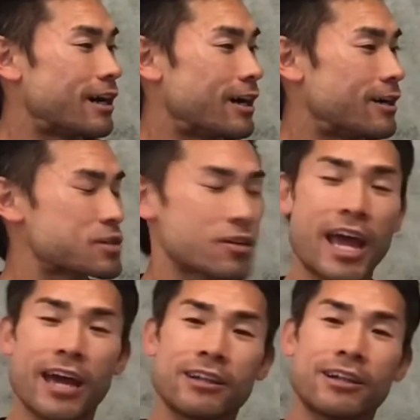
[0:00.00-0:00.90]
So
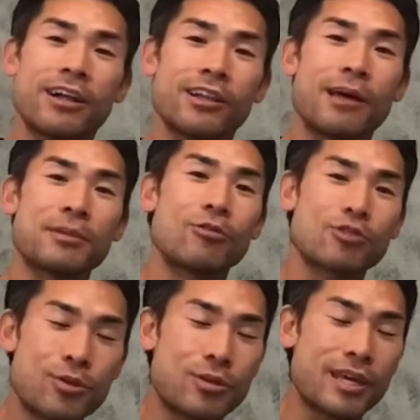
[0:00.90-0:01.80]
yeah, let me know
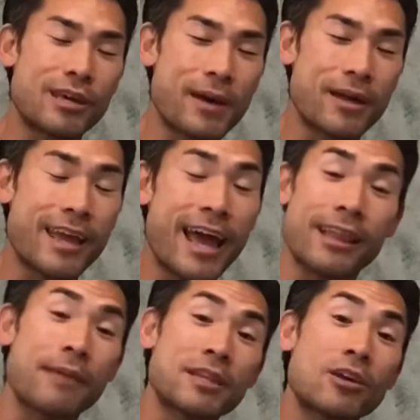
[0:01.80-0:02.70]
what you think about that.
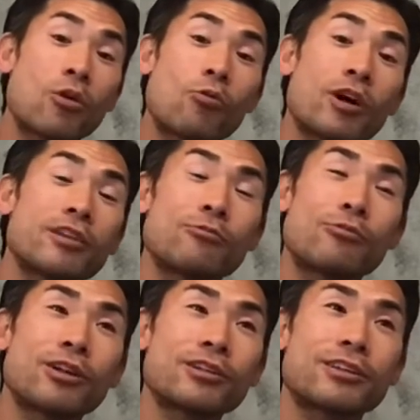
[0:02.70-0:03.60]
Let me know
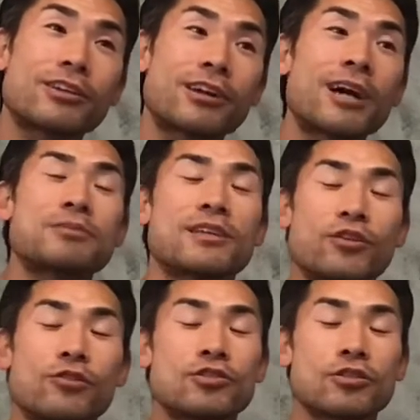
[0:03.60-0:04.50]
what cups, if
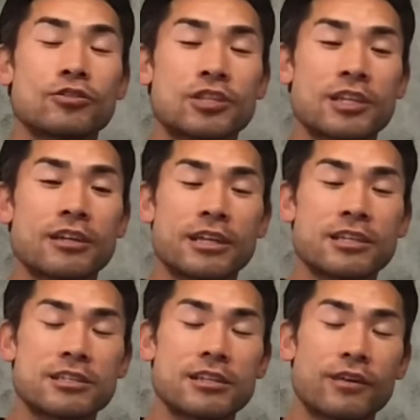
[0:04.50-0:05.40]
you see a
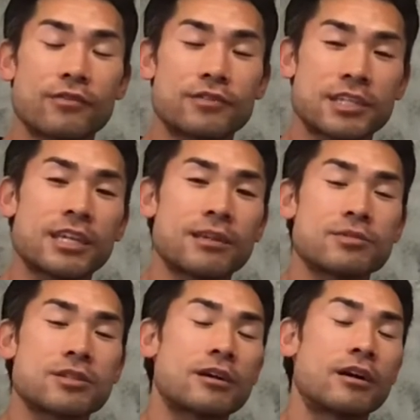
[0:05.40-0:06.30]
list of
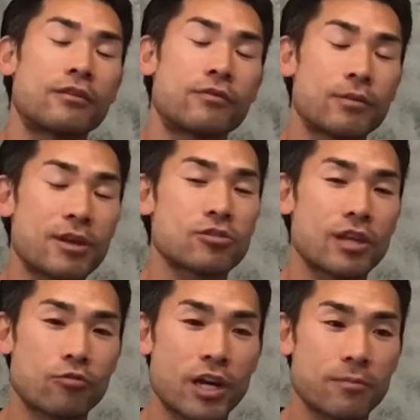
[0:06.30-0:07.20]
teams of the Major
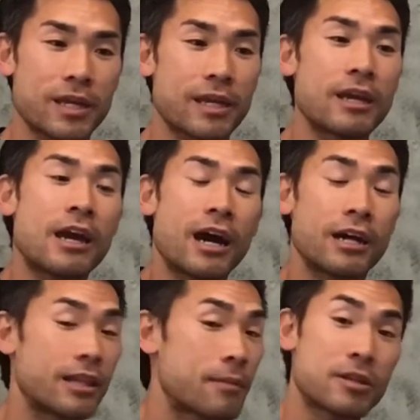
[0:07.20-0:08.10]
League Rugby,
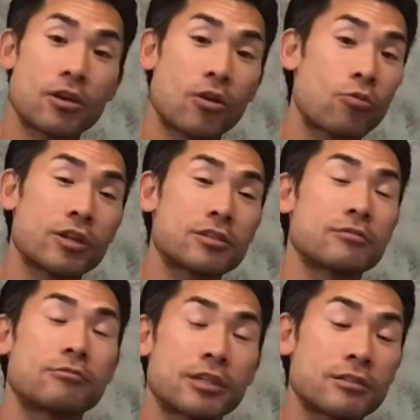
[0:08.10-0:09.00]
let me know
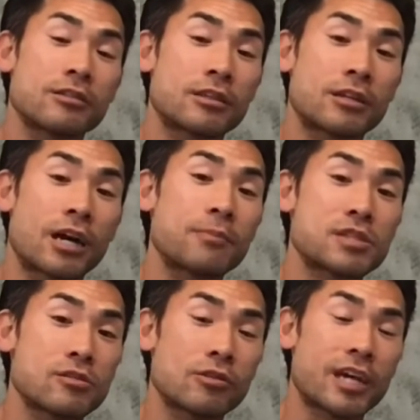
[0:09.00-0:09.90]
what
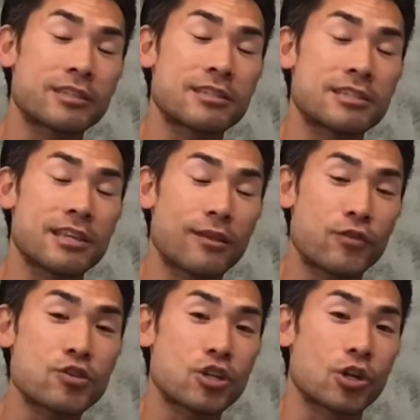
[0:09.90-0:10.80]
cups you'd like to see in the
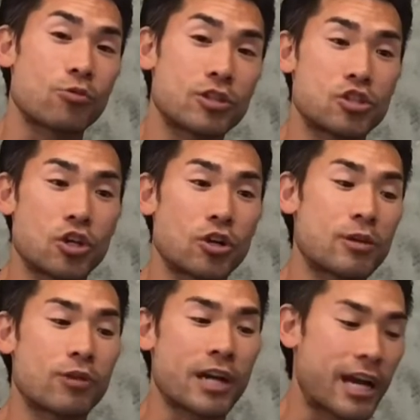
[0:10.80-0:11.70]
future, what
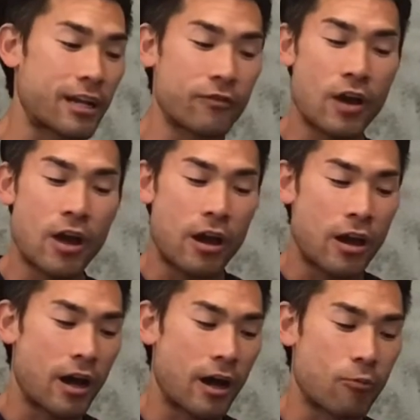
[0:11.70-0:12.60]
derby, what kind of
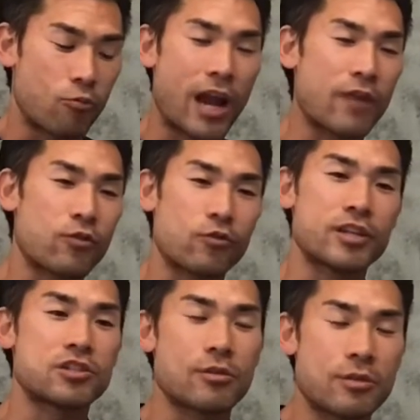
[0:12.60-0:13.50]

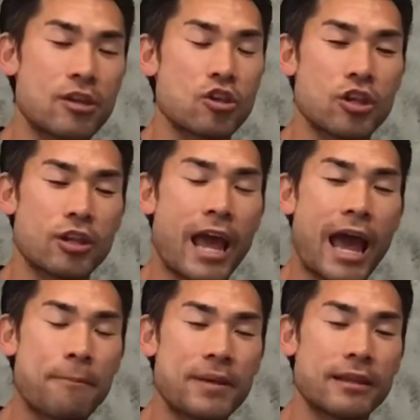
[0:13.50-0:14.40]
rivalries you think should
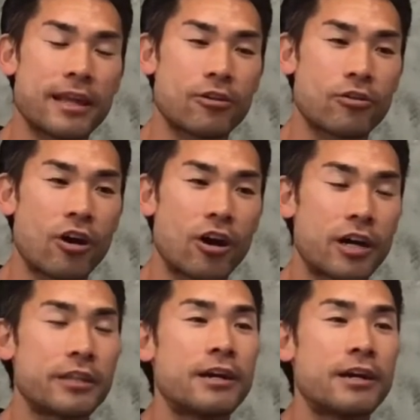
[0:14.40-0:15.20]
happen later on.